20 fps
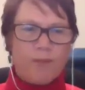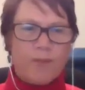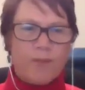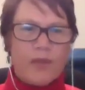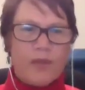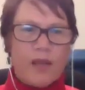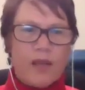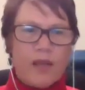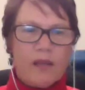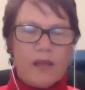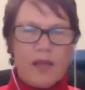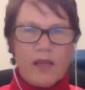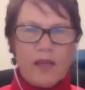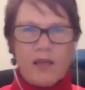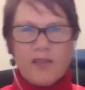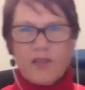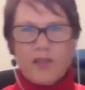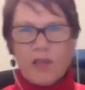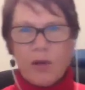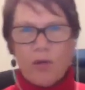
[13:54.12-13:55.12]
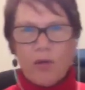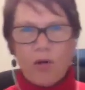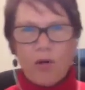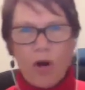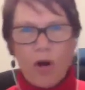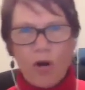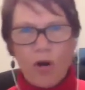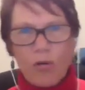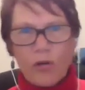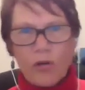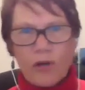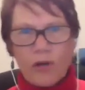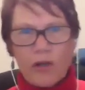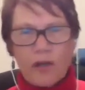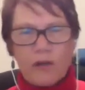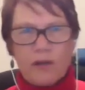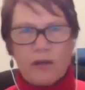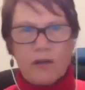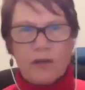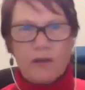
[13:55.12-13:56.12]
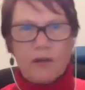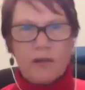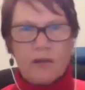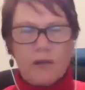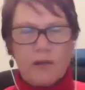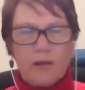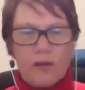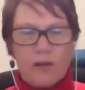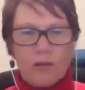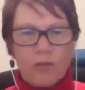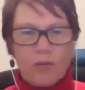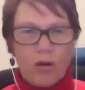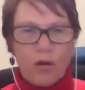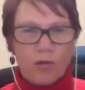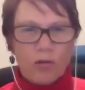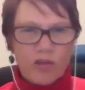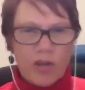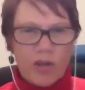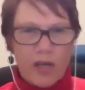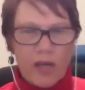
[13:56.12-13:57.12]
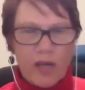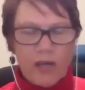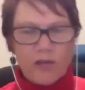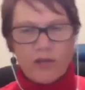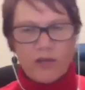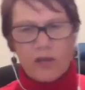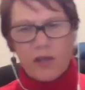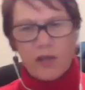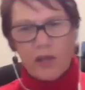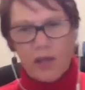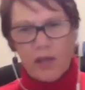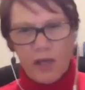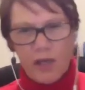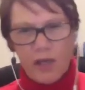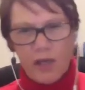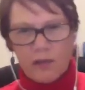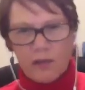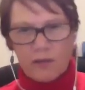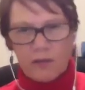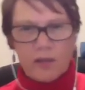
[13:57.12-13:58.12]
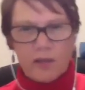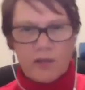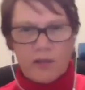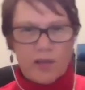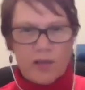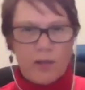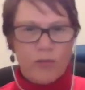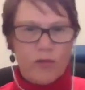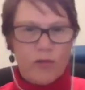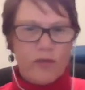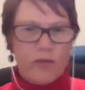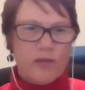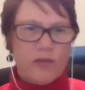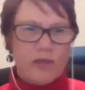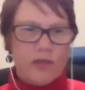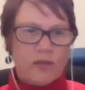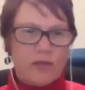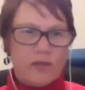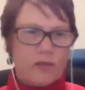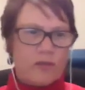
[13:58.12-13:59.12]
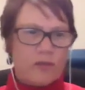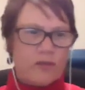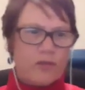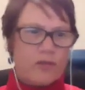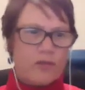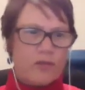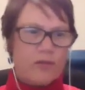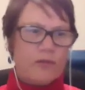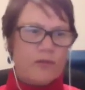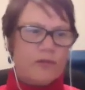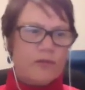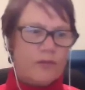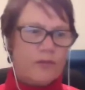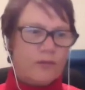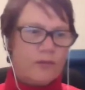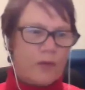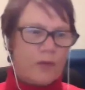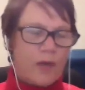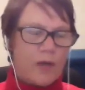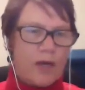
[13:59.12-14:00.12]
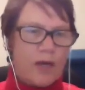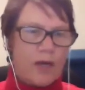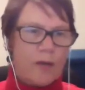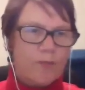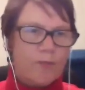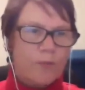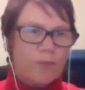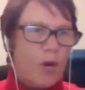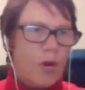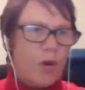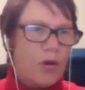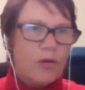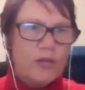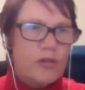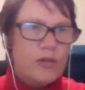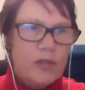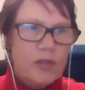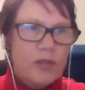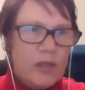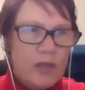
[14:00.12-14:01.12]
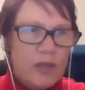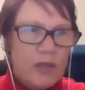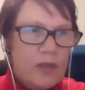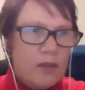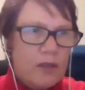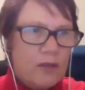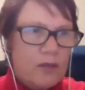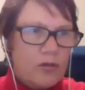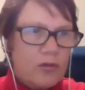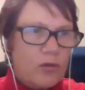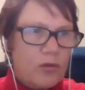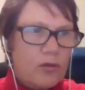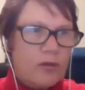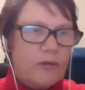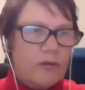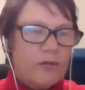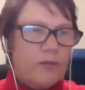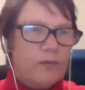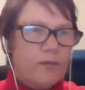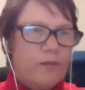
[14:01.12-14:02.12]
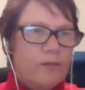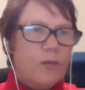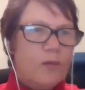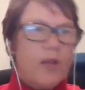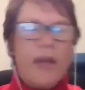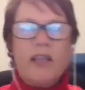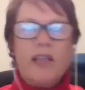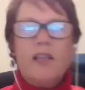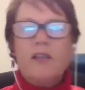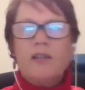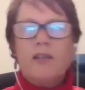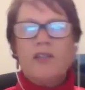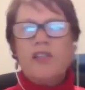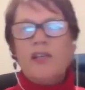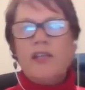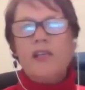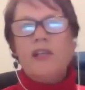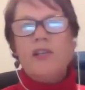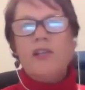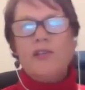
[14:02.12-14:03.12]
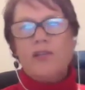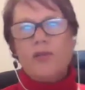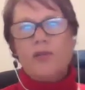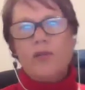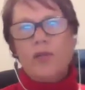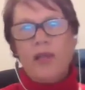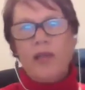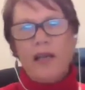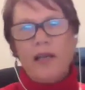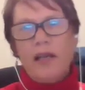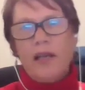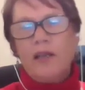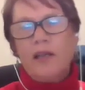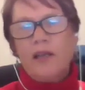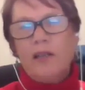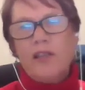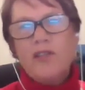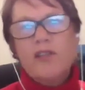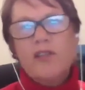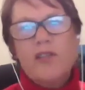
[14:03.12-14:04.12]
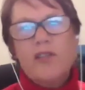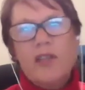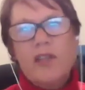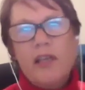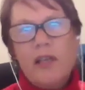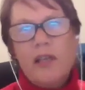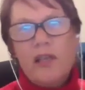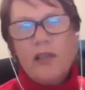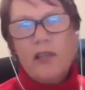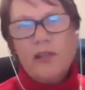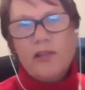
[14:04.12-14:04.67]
And then as they were older, the role changed. And again, as they moved into sort of post sort of late teens or late adolescence, getting into